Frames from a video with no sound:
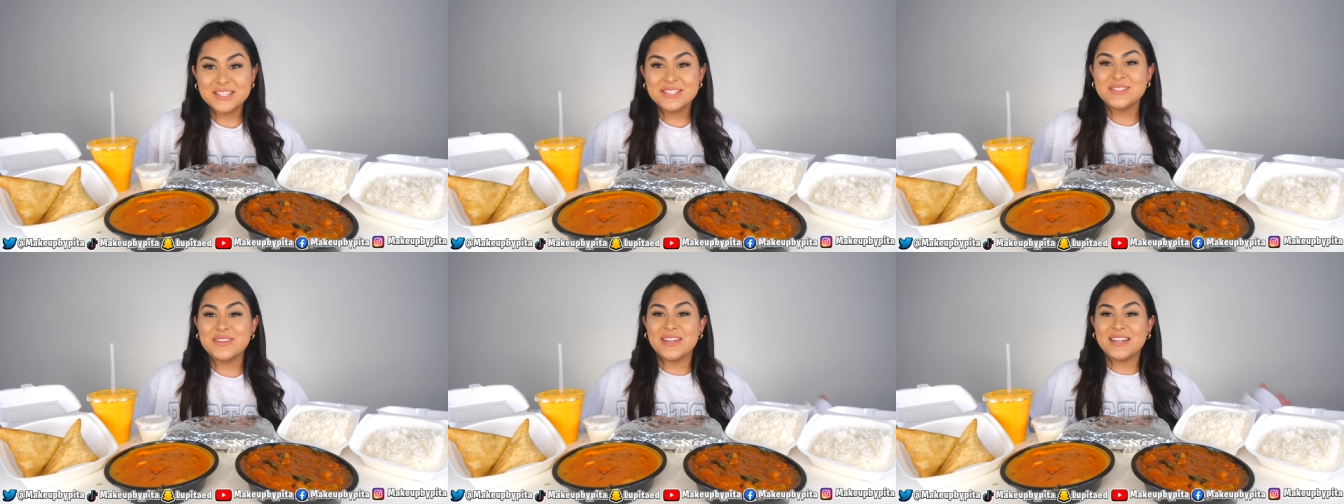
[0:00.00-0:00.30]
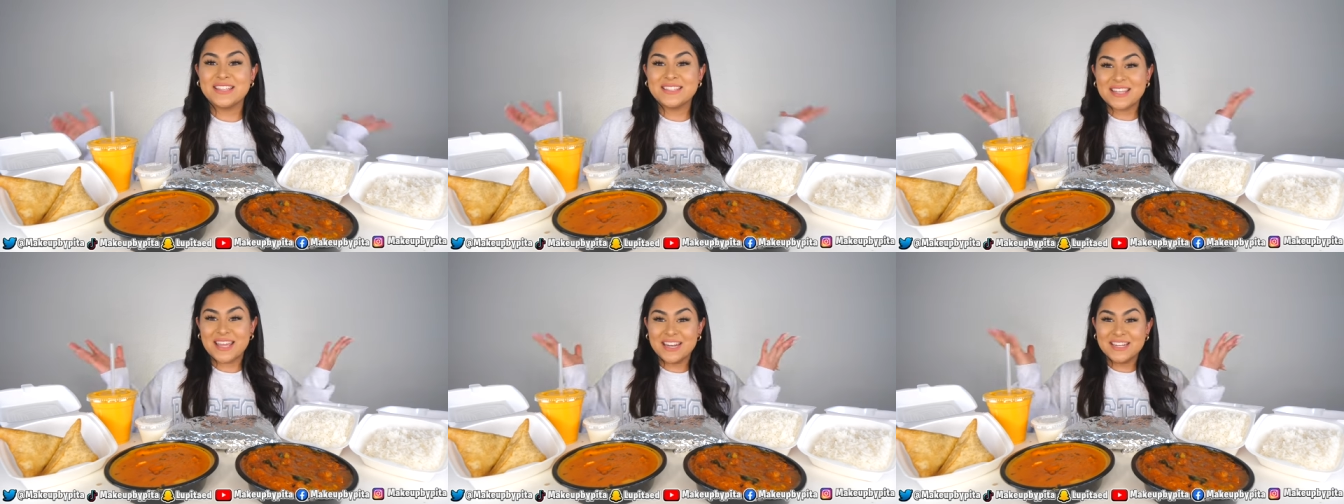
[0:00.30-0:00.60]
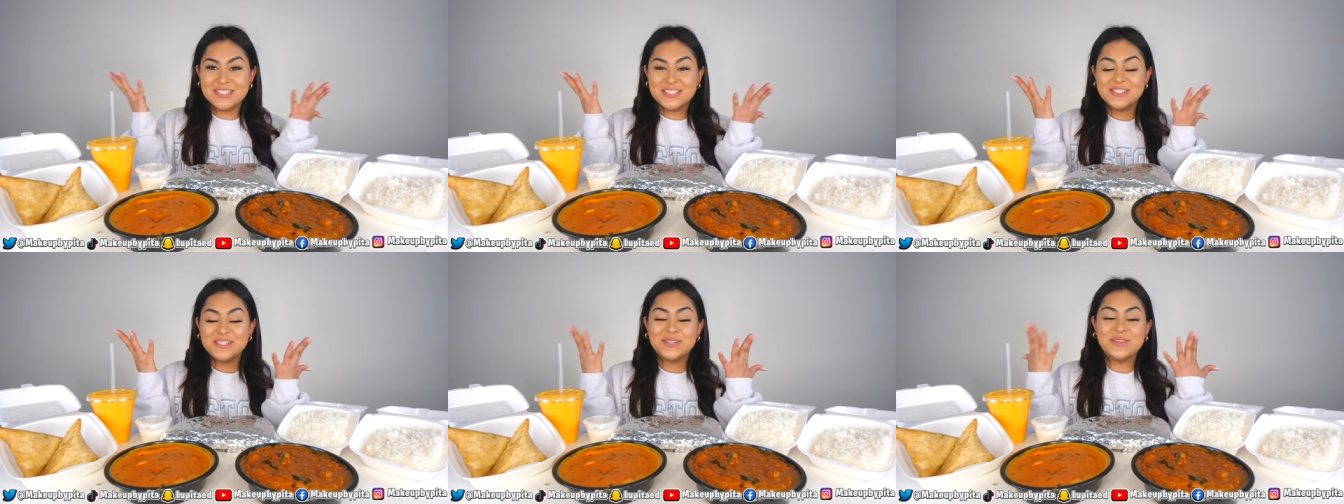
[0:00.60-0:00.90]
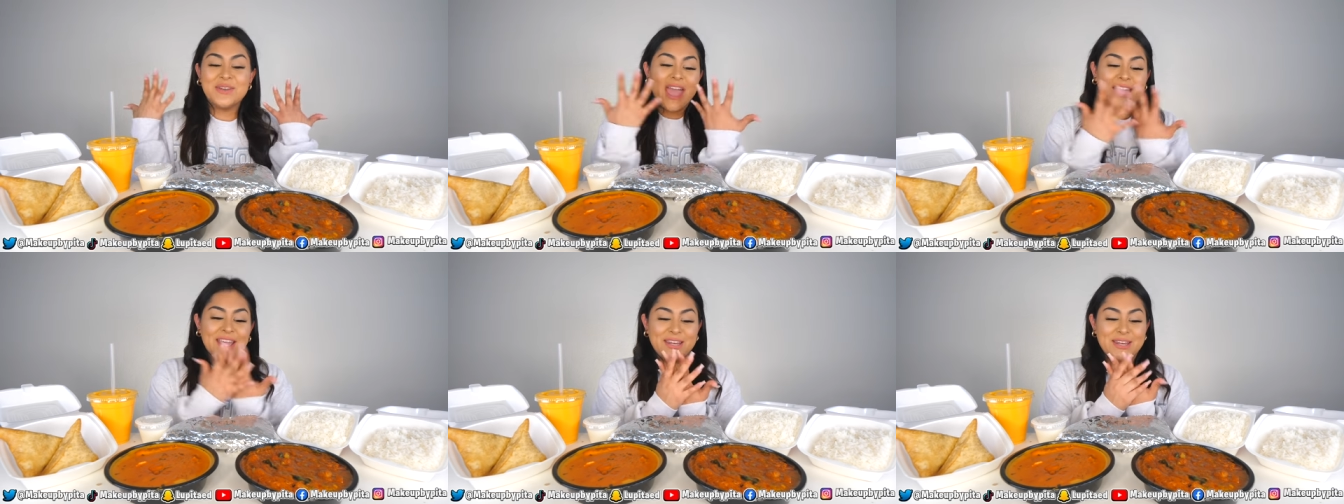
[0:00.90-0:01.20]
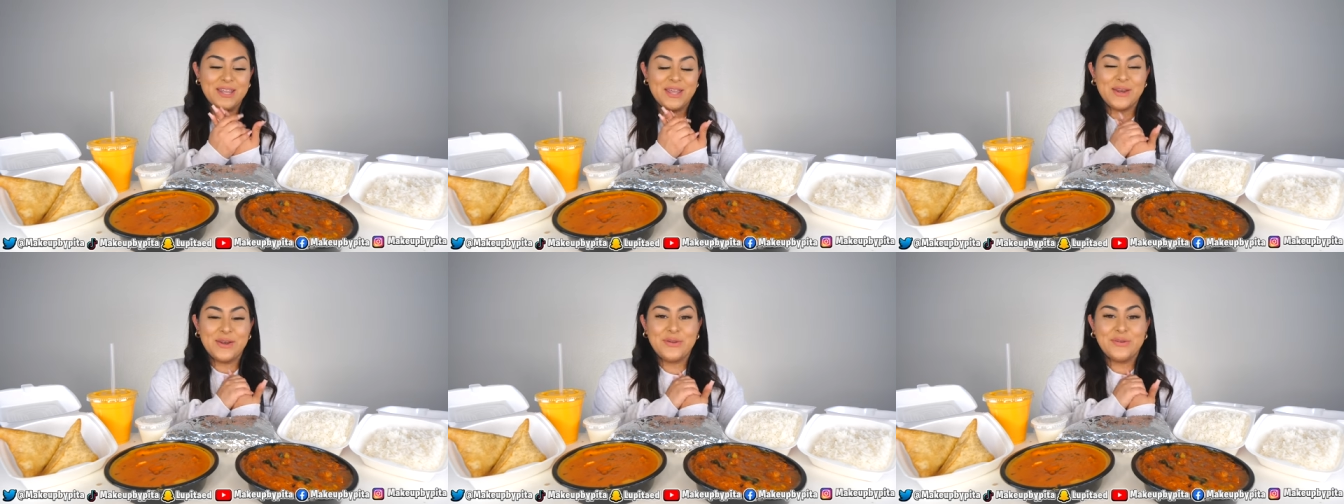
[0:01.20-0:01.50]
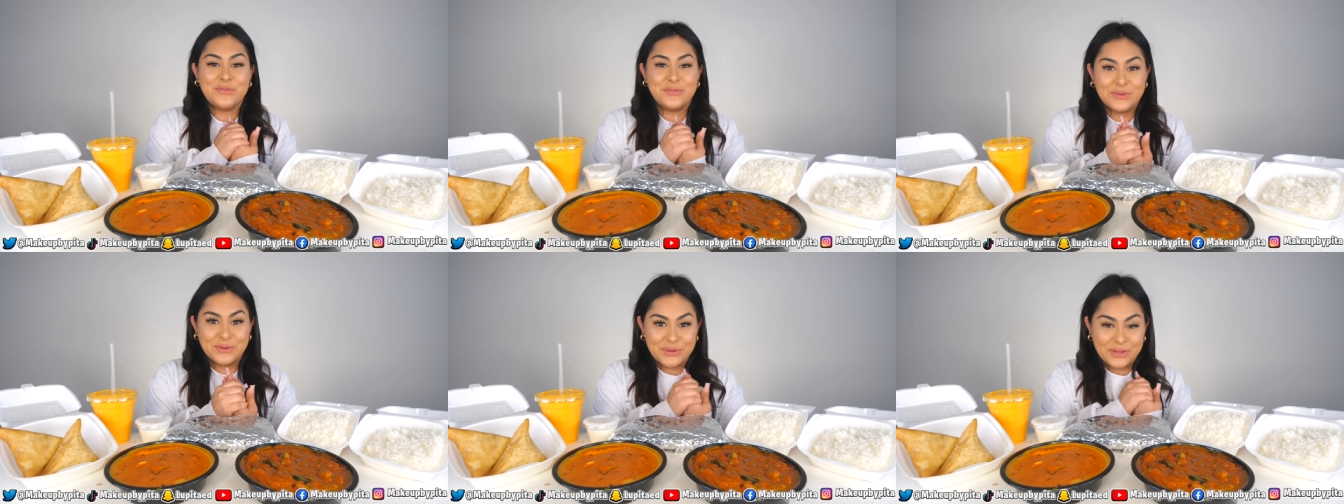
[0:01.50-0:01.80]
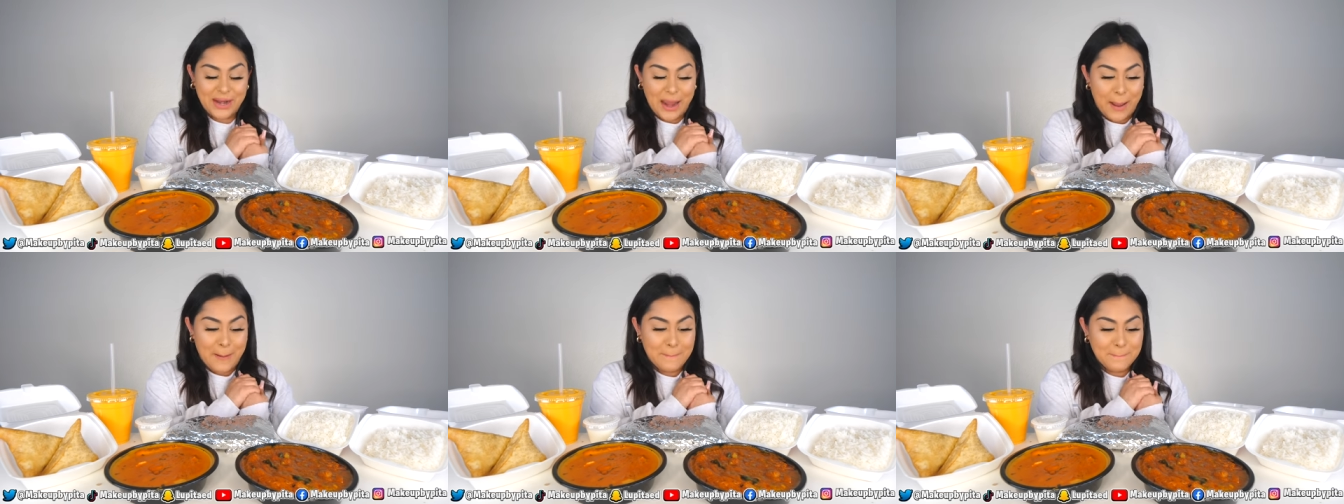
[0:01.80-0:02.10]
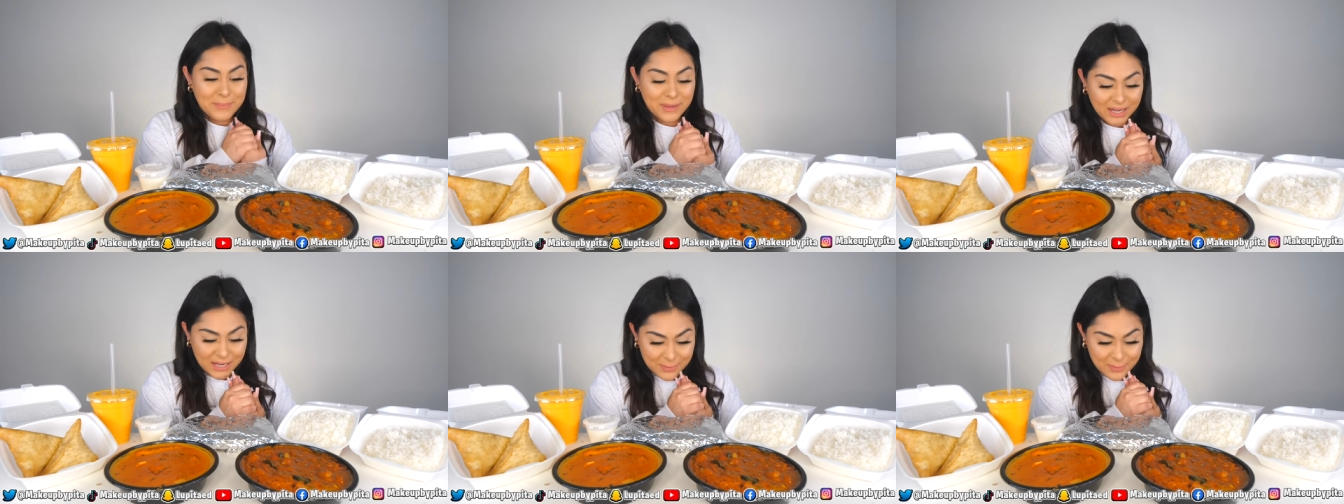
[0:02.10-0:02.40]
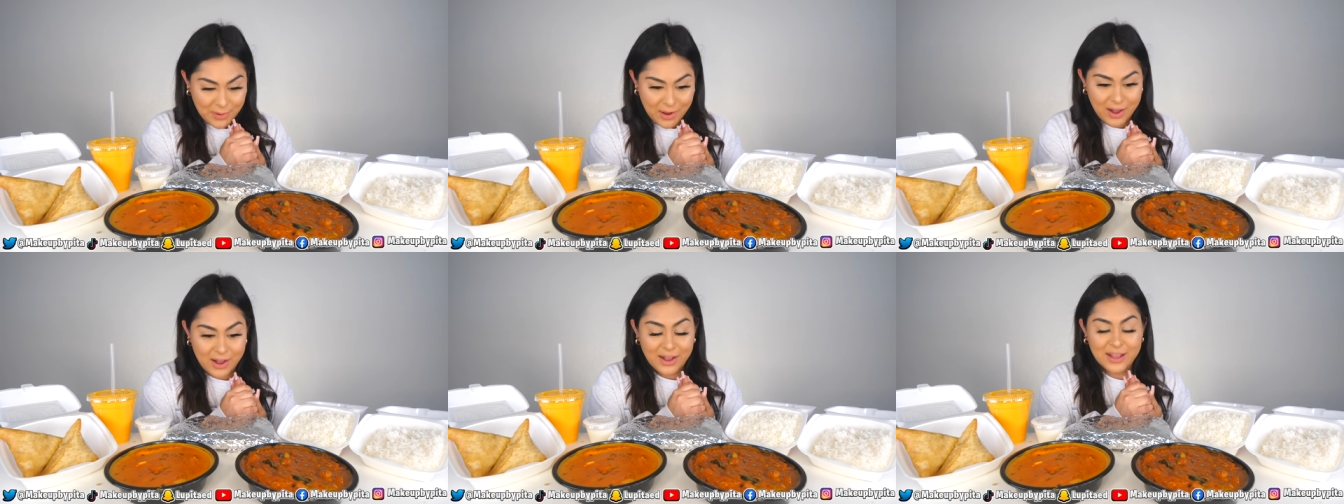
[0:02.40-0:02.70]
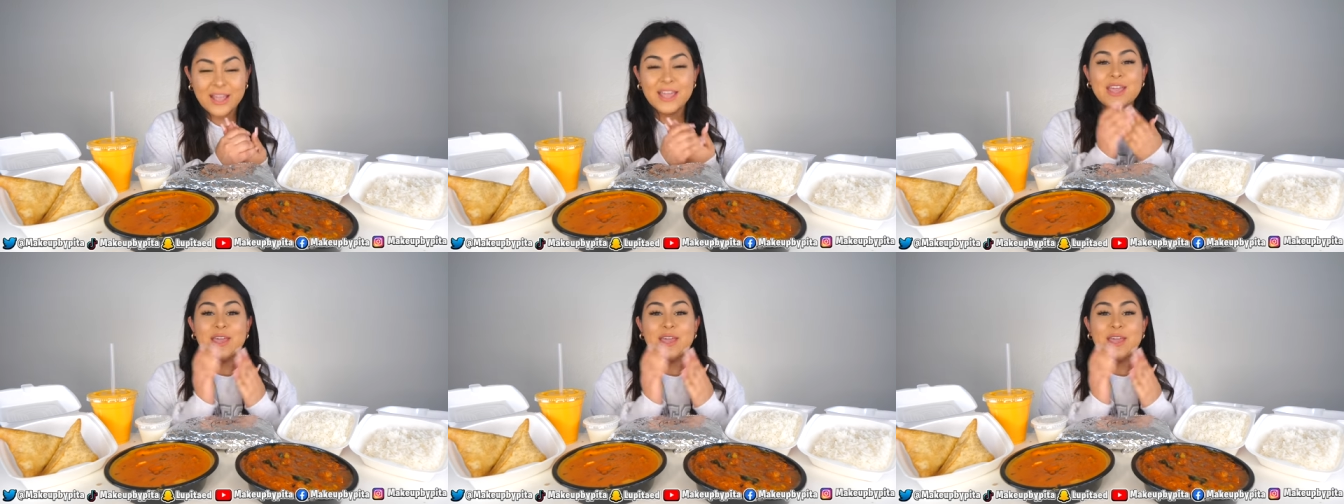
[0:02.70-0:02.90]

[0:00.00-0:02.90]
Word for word: So I decided to do Indian food mukbang.